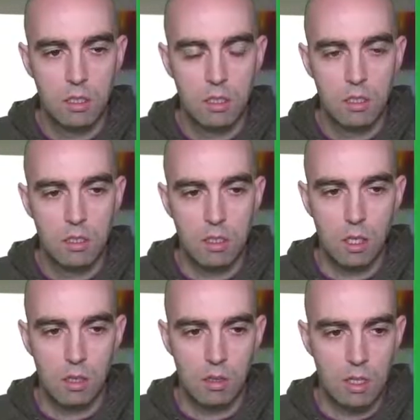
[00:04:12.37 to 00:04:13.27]
So
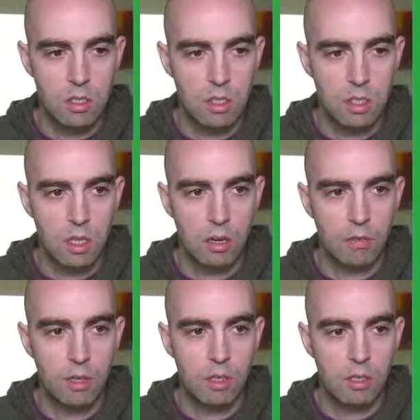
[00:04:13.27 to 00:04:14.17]
that's just a kind of
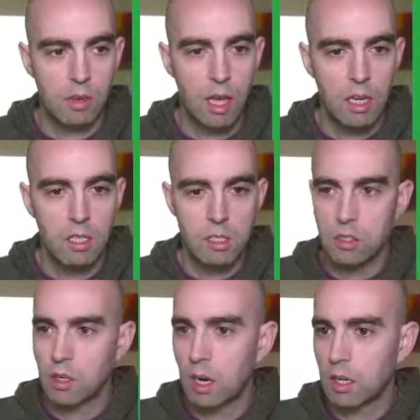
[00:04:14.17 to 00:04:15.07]
figure of 8
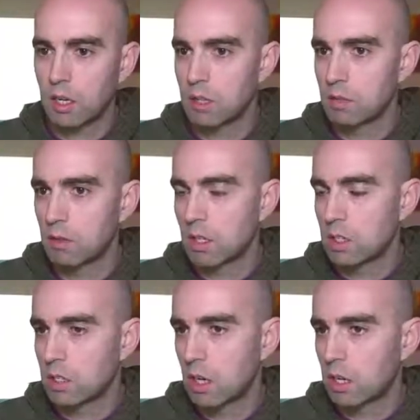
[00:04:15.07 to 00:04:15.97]
track,
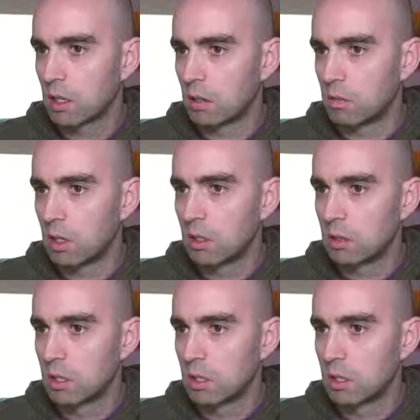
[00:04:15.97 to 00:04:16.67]
racetrack or road.